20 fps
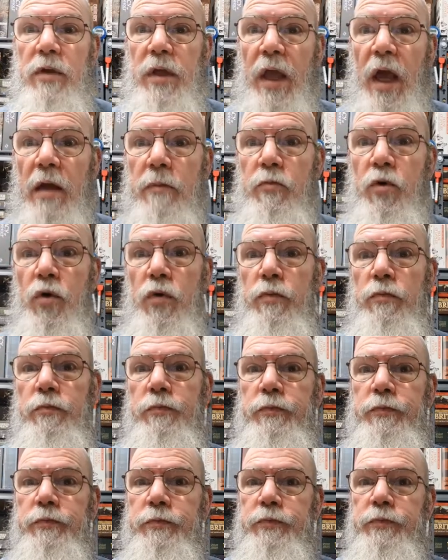game room.
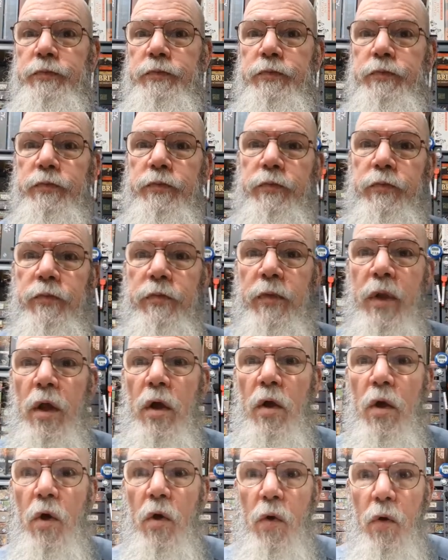
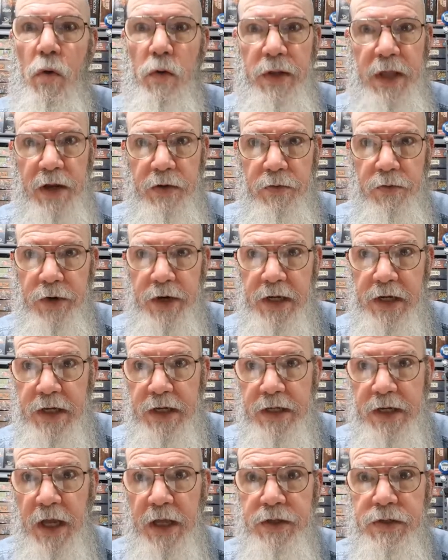All that
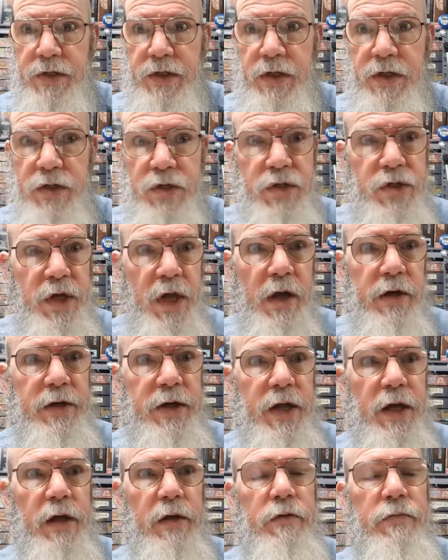really does is shout
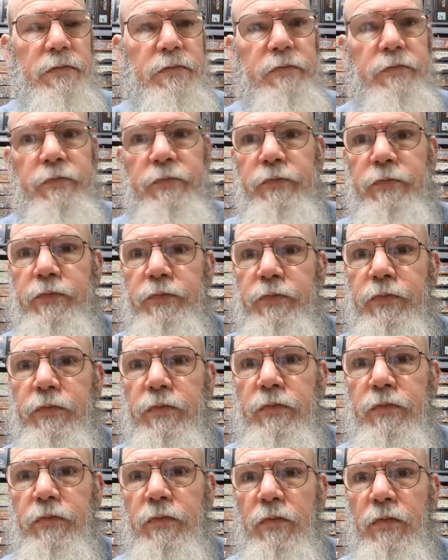out,
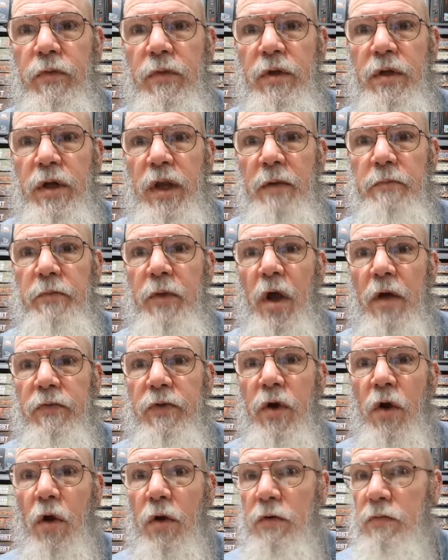yep,
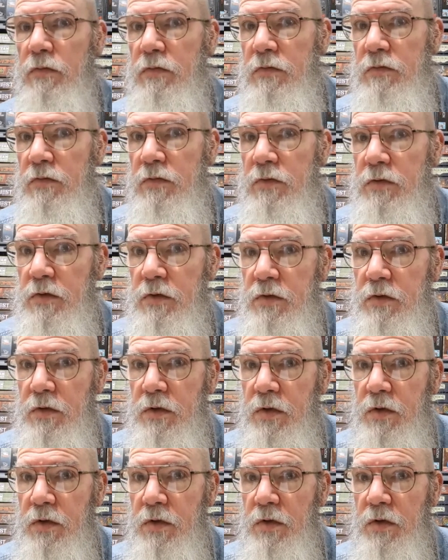I've got
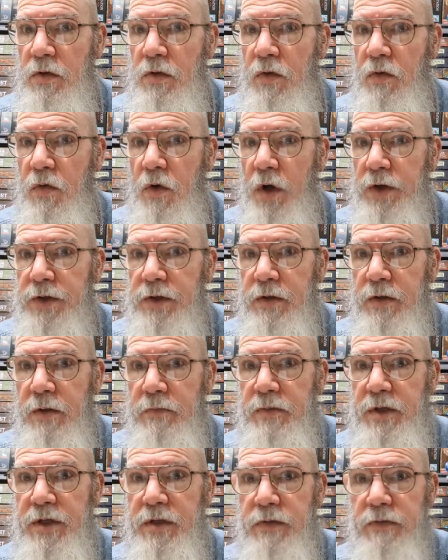quite a
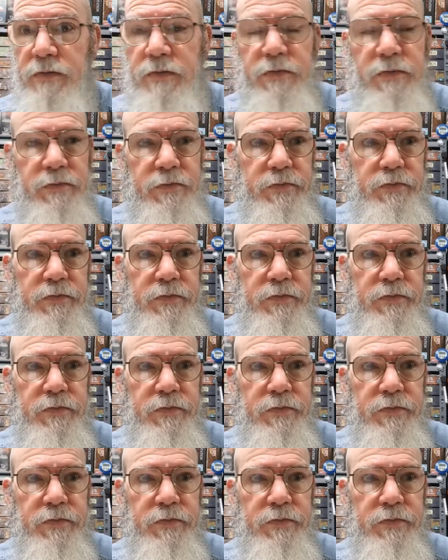bit of